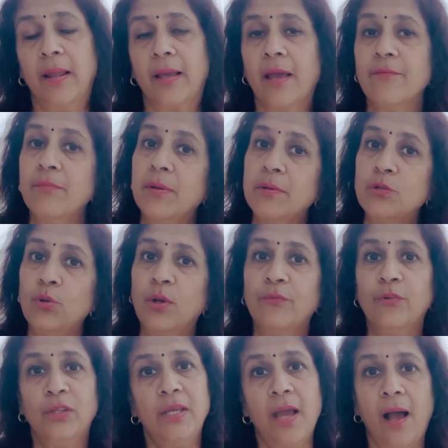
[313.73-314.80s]
I've been doing
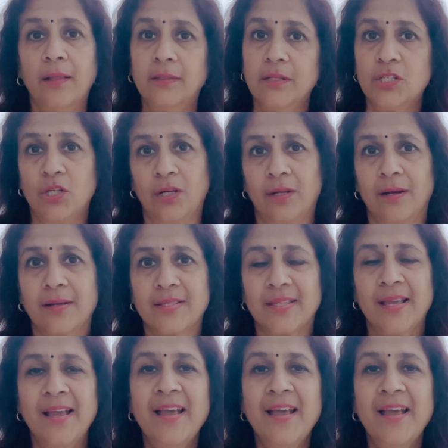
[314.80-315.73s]
for the other chakras.